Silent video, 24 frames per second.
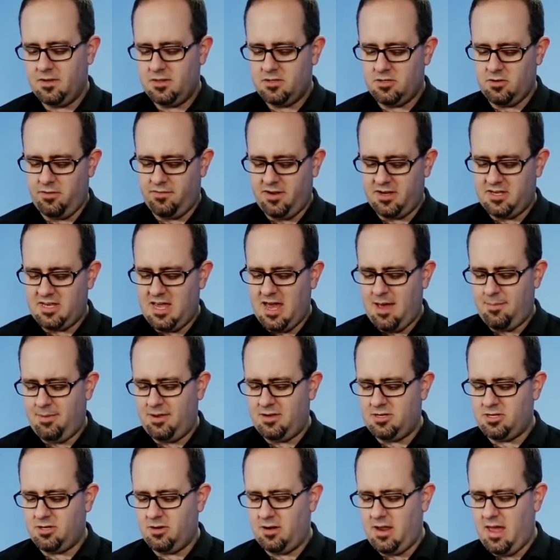So if I tap
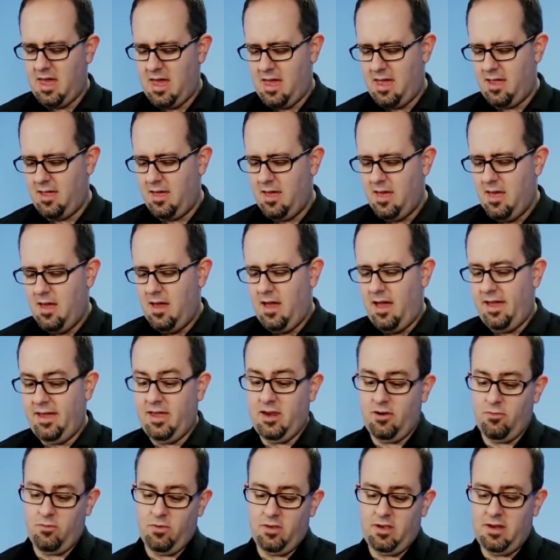Insert A, I
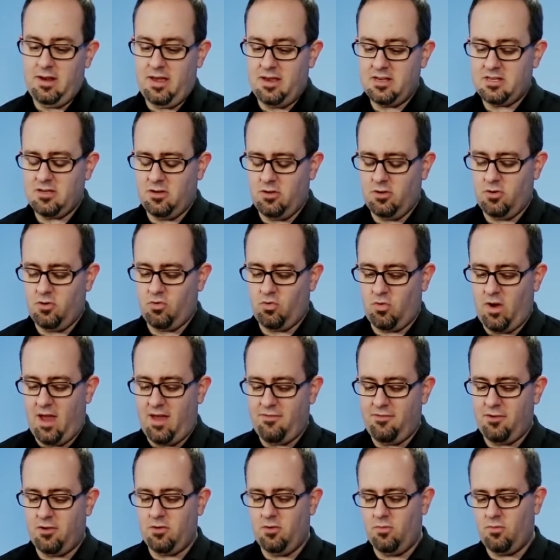get a really nice little
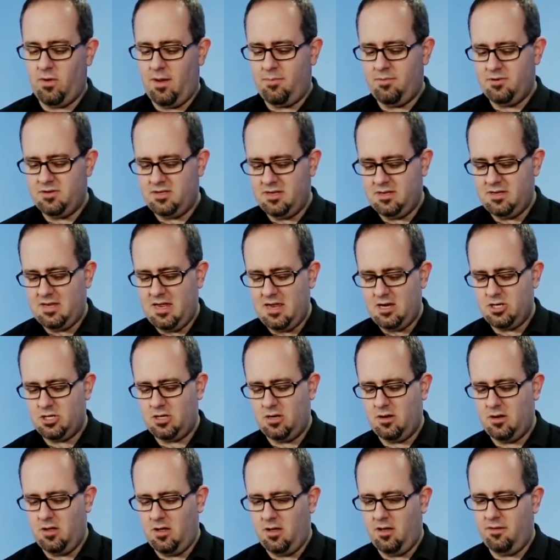graphical
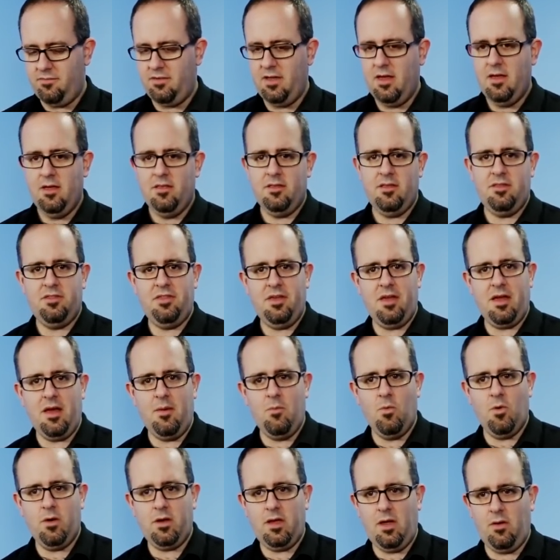representation of the thing
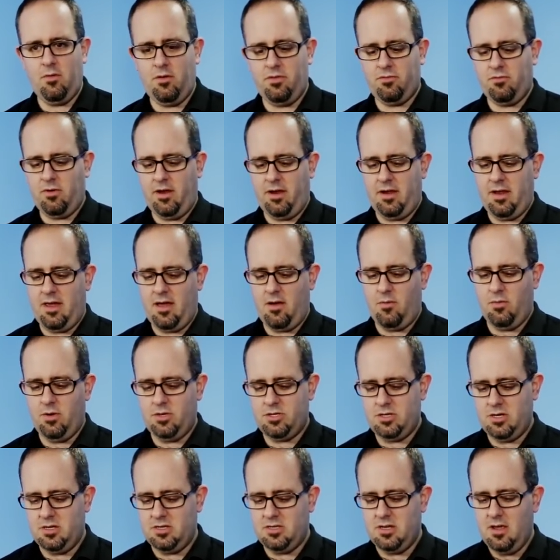I'm working with right now,
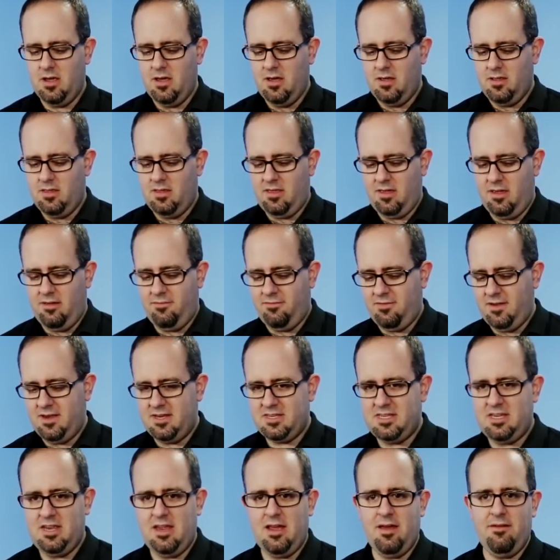which is the
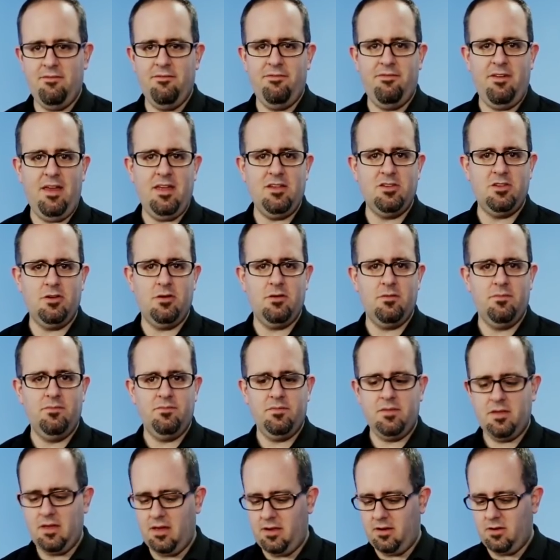VCM phaser.
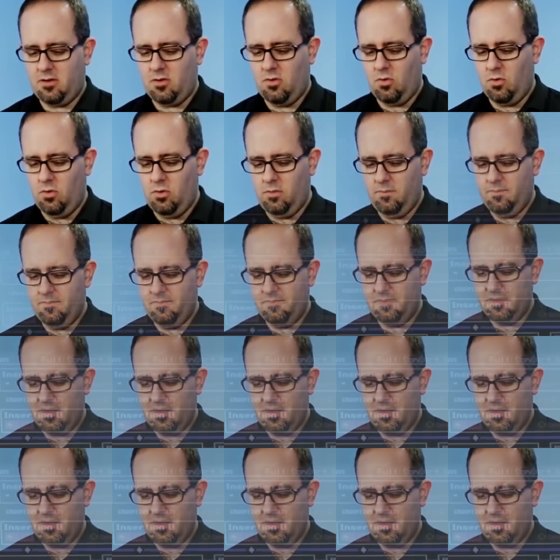Kind of cool.